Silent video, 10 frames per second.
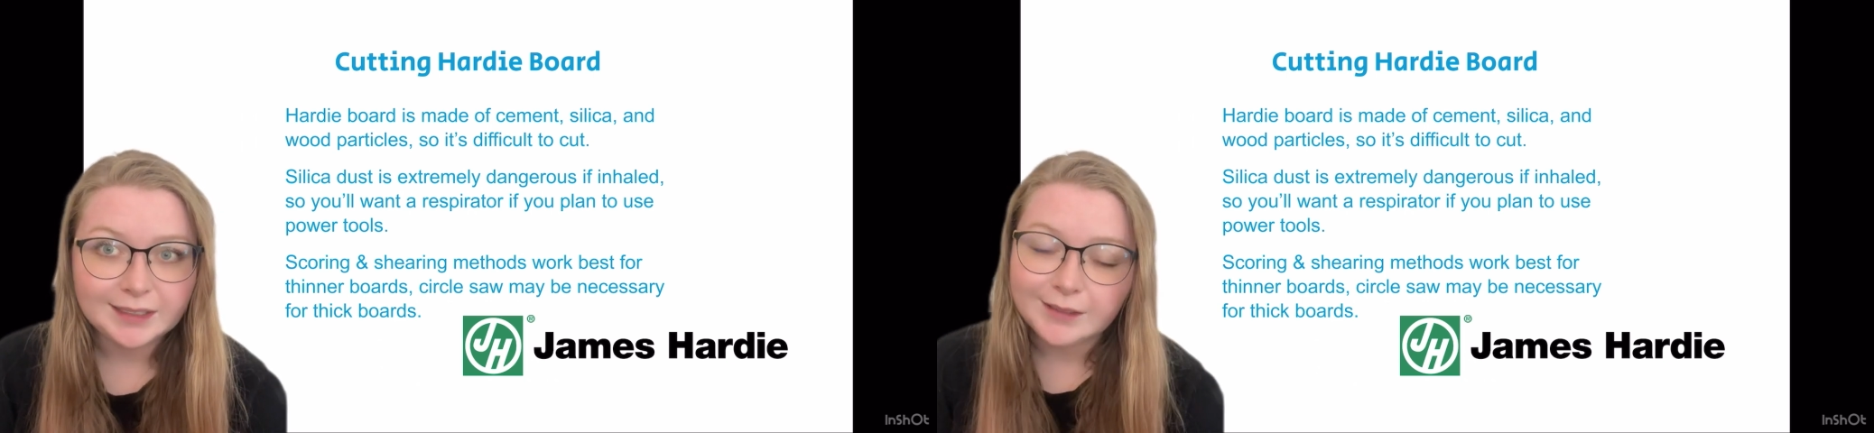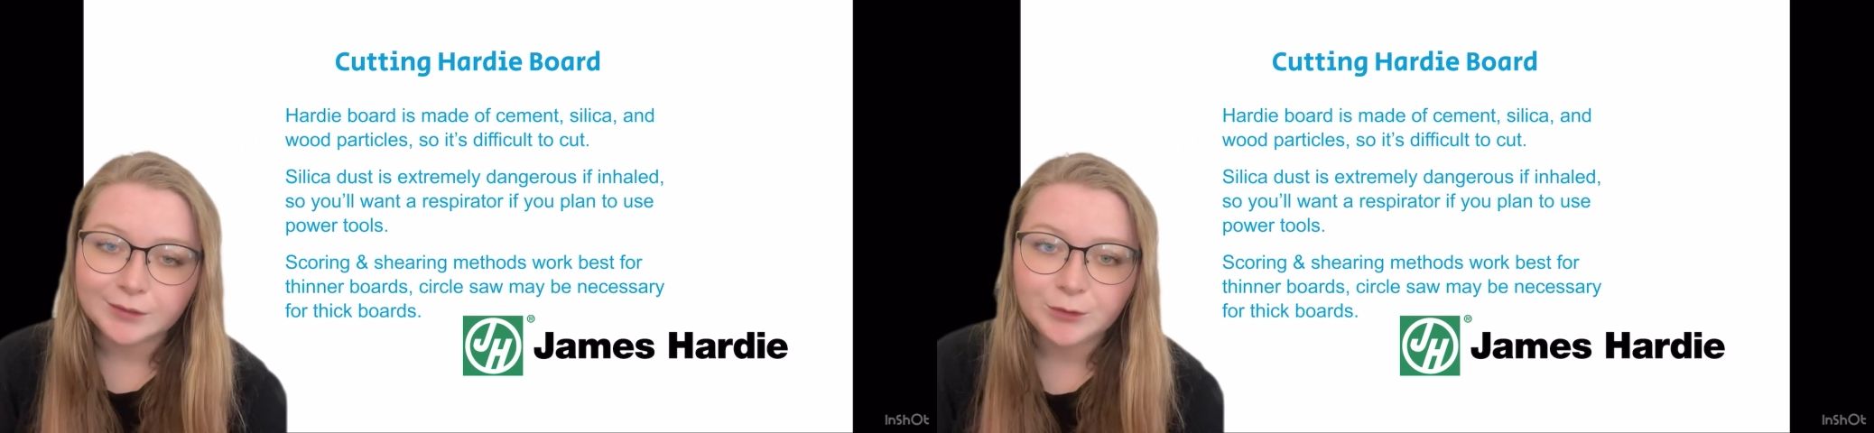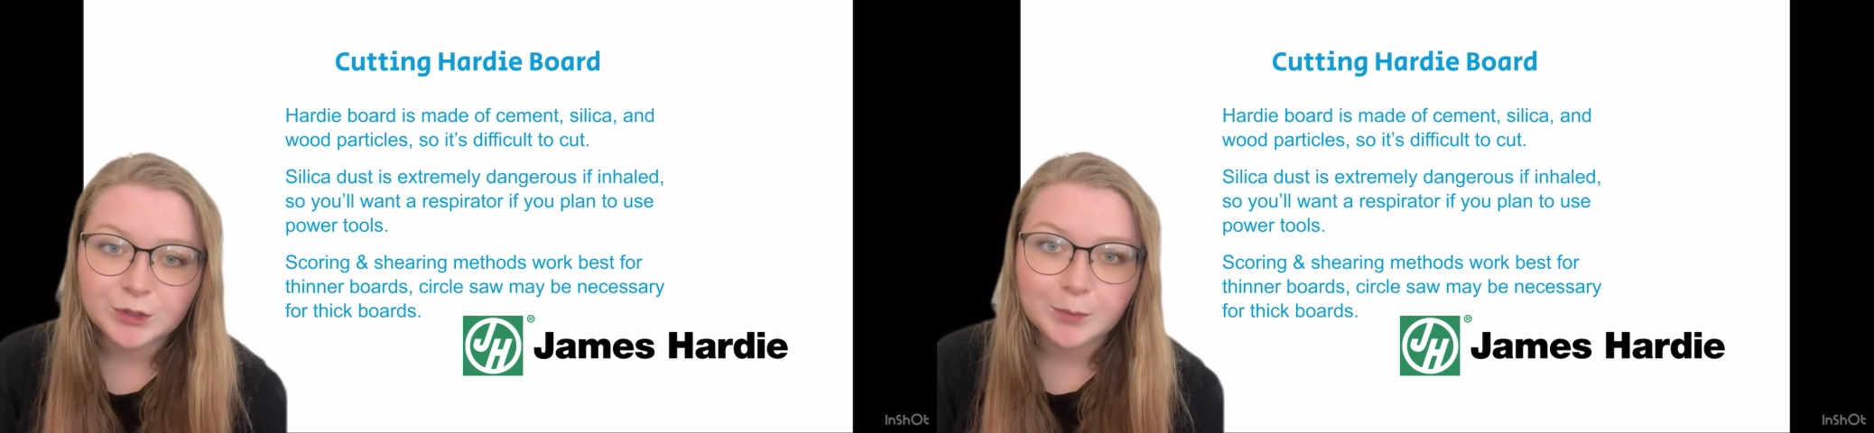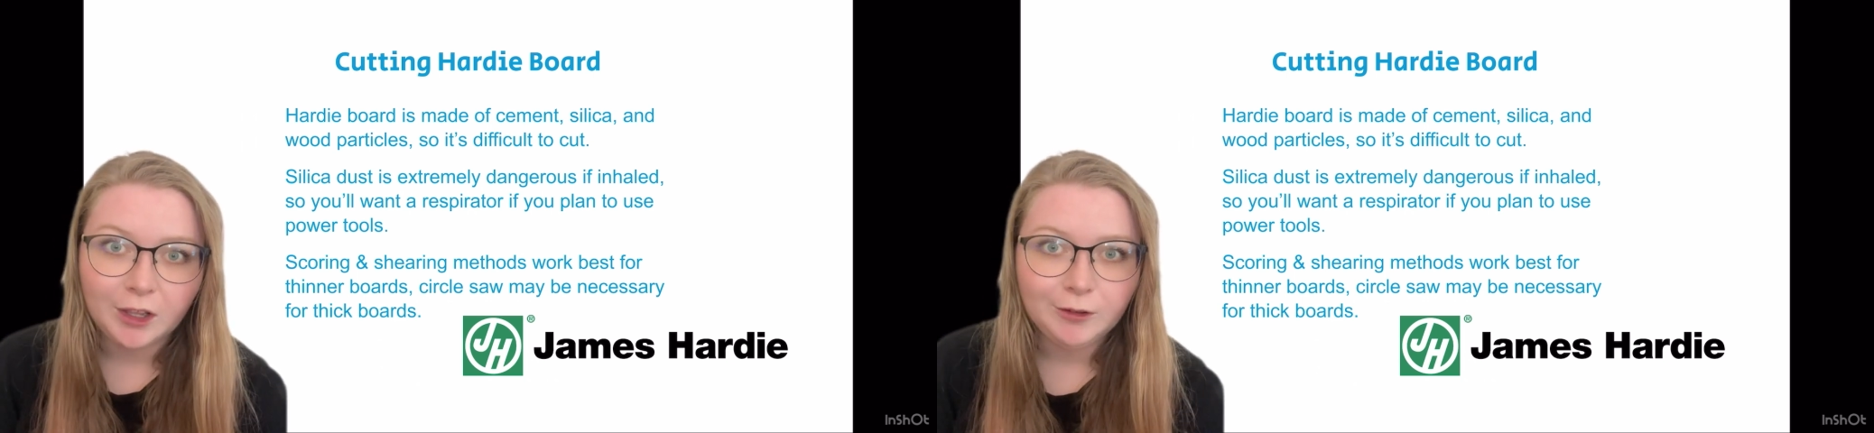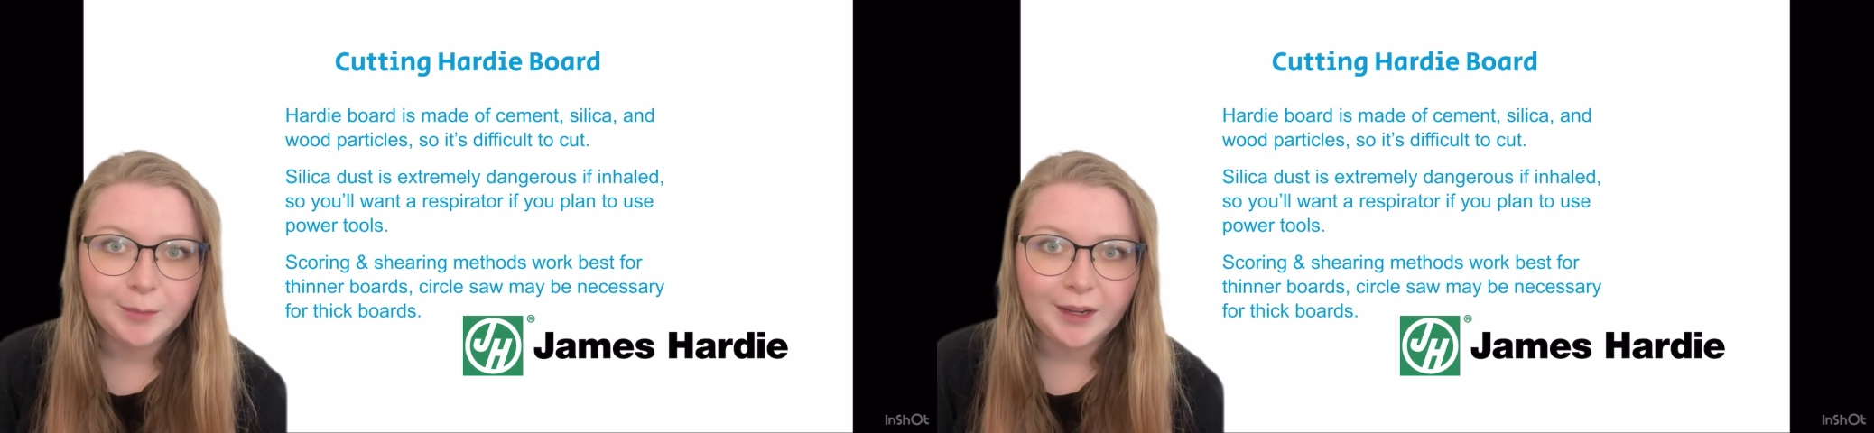even for
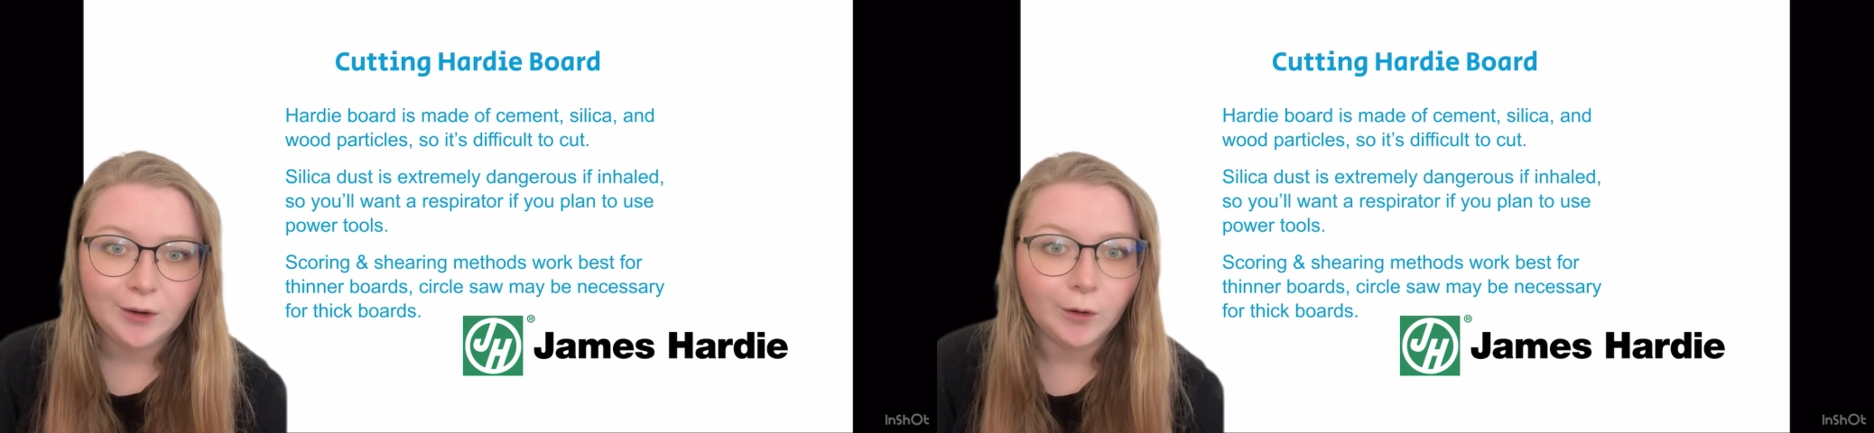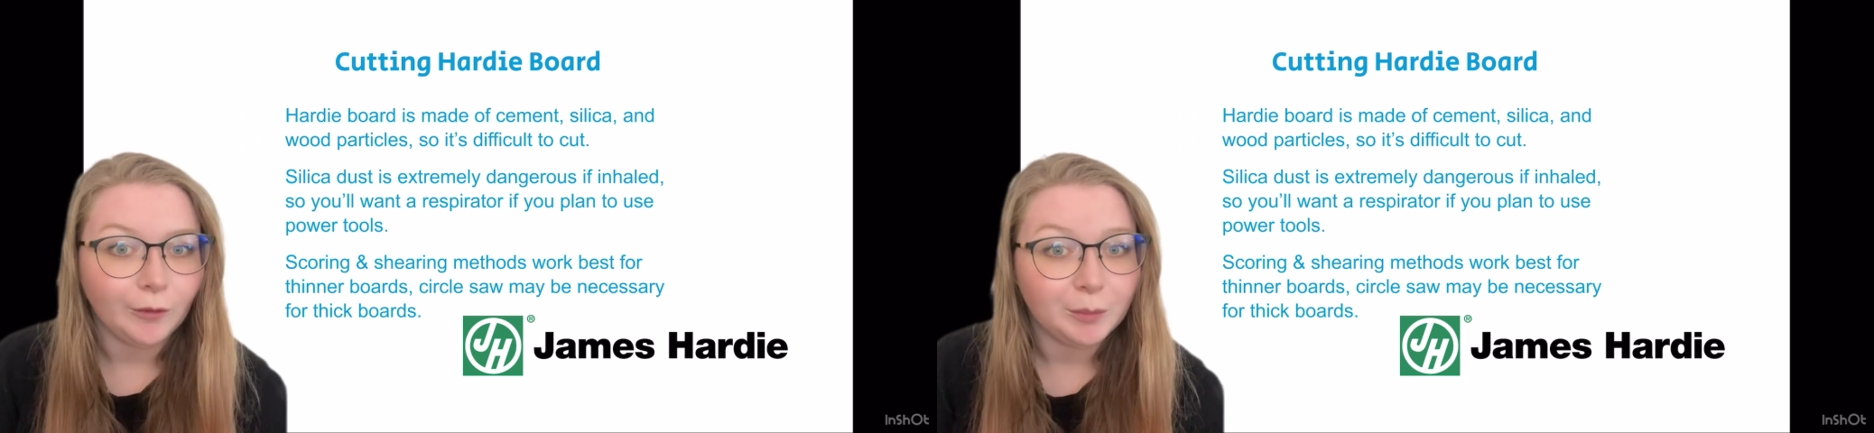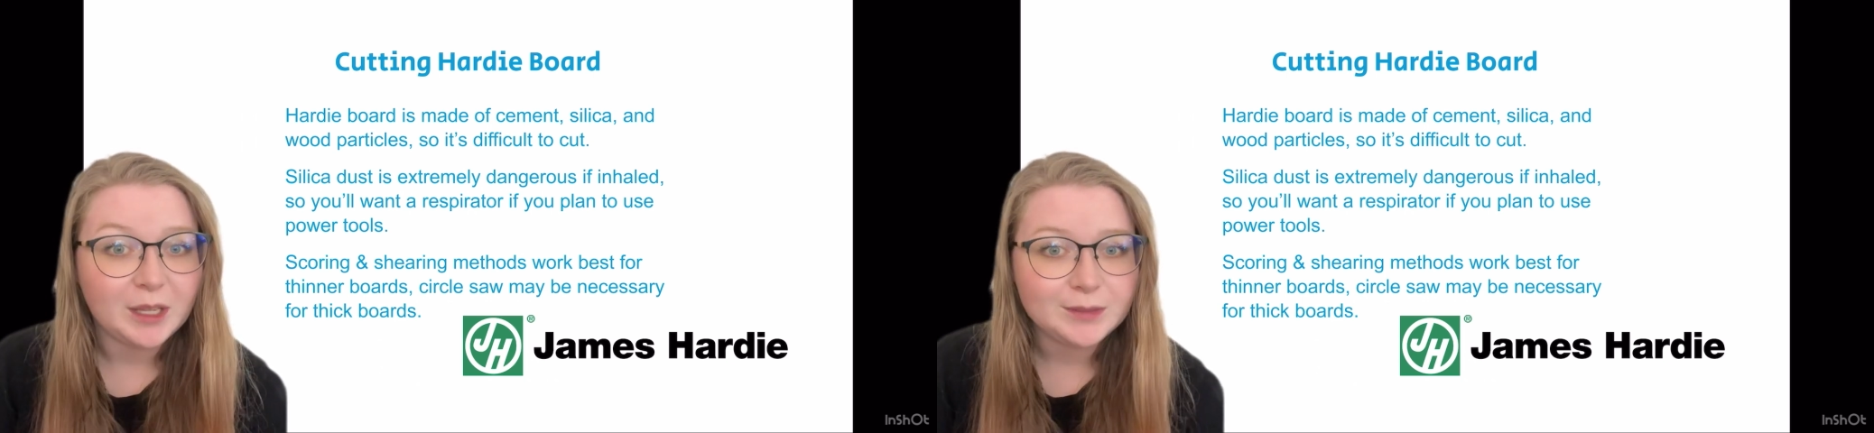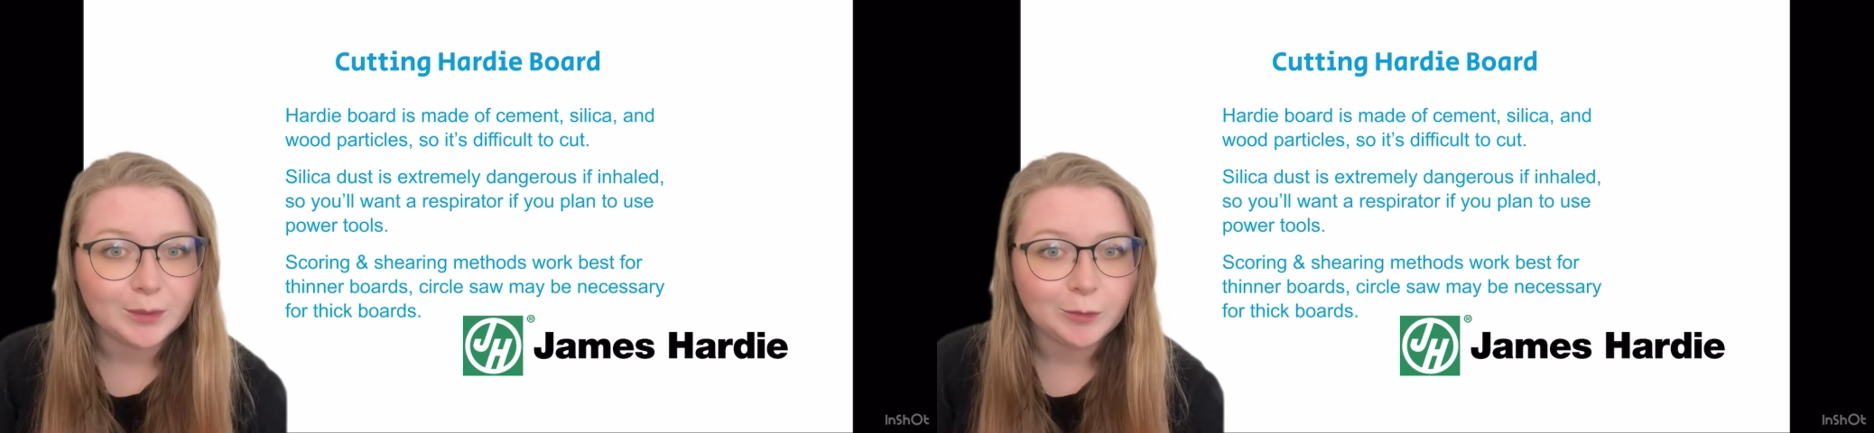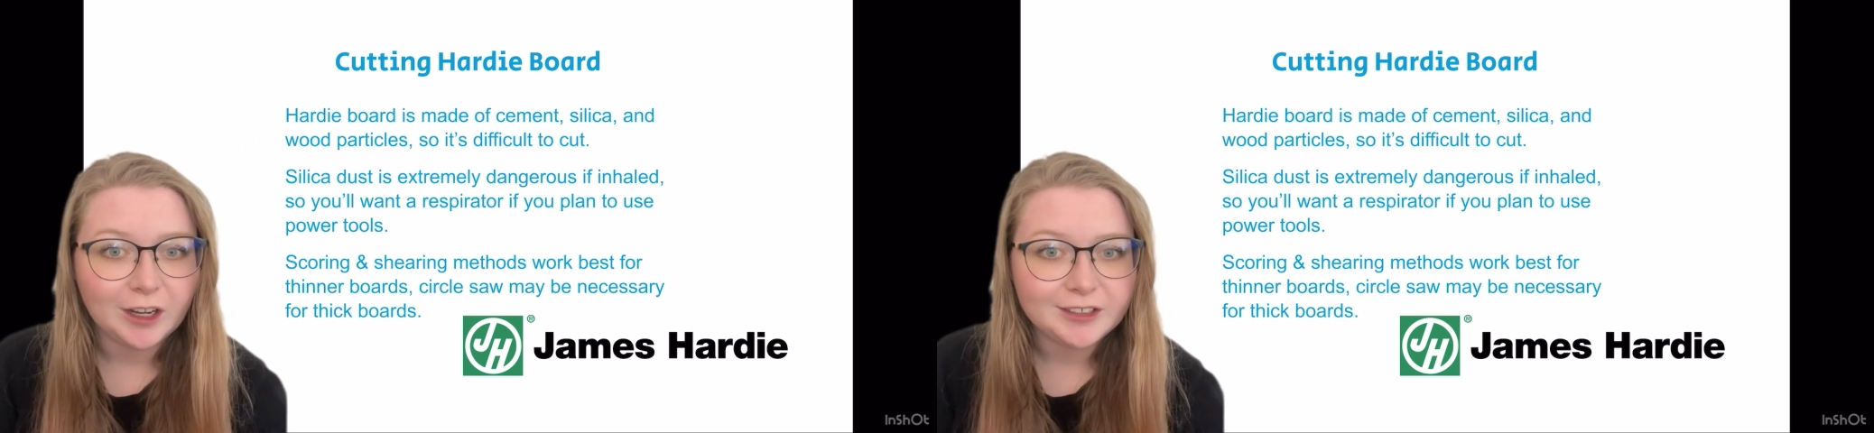small repair or replacement
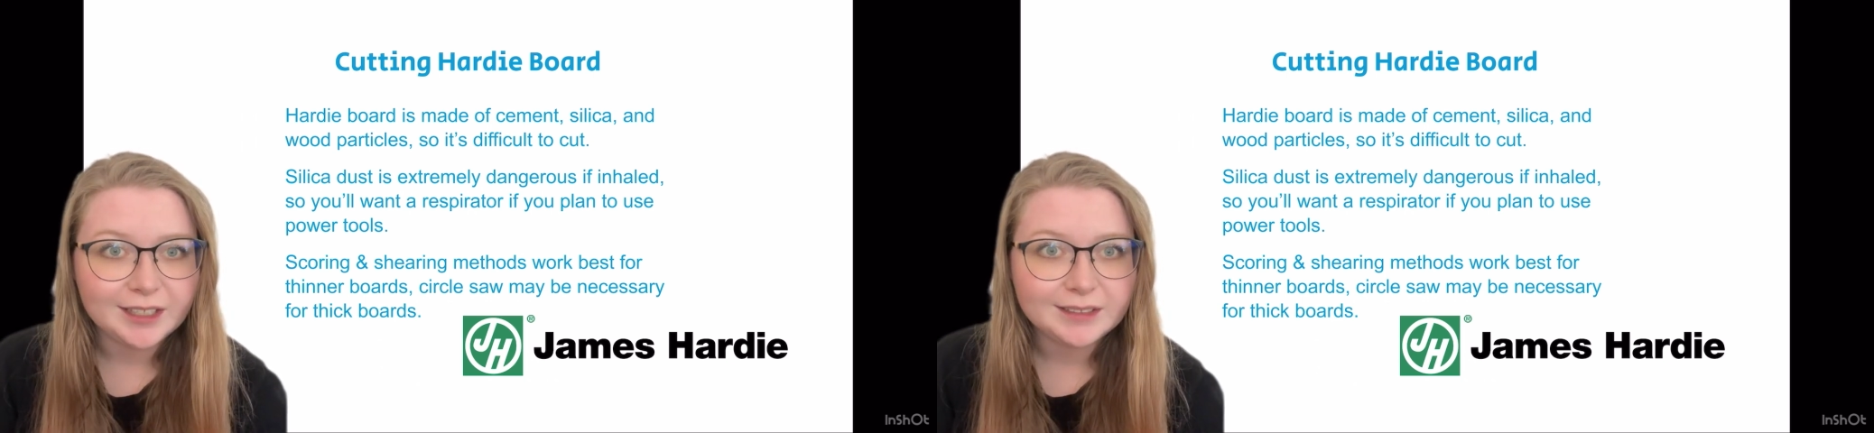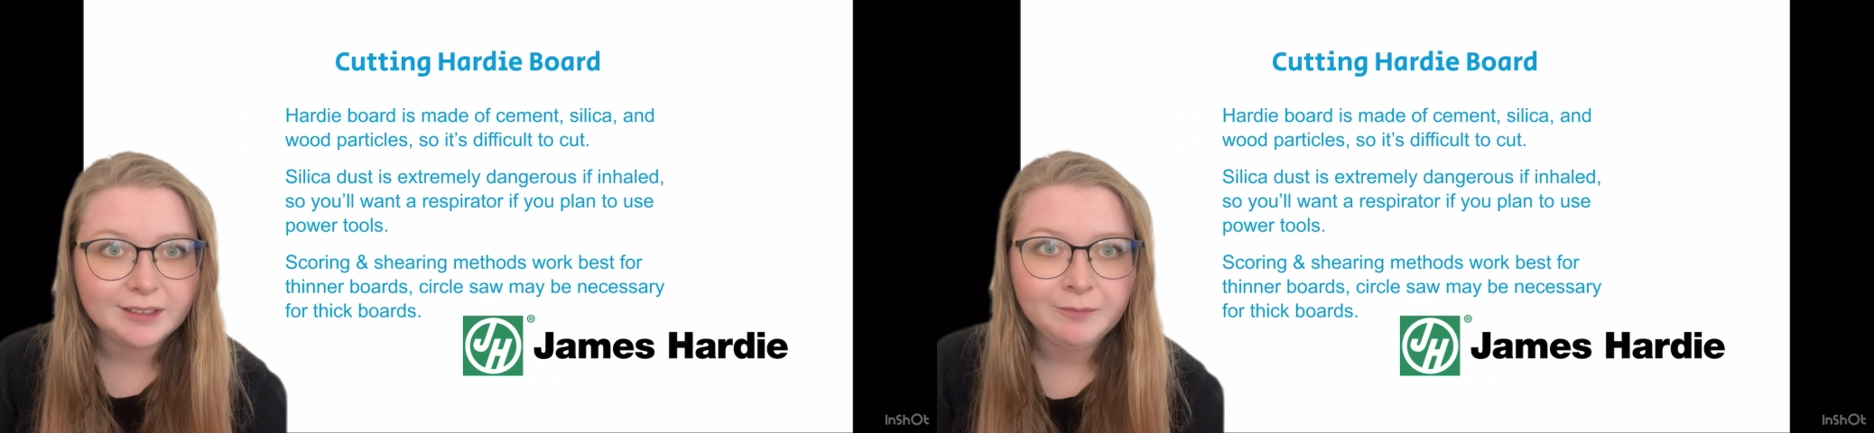projects.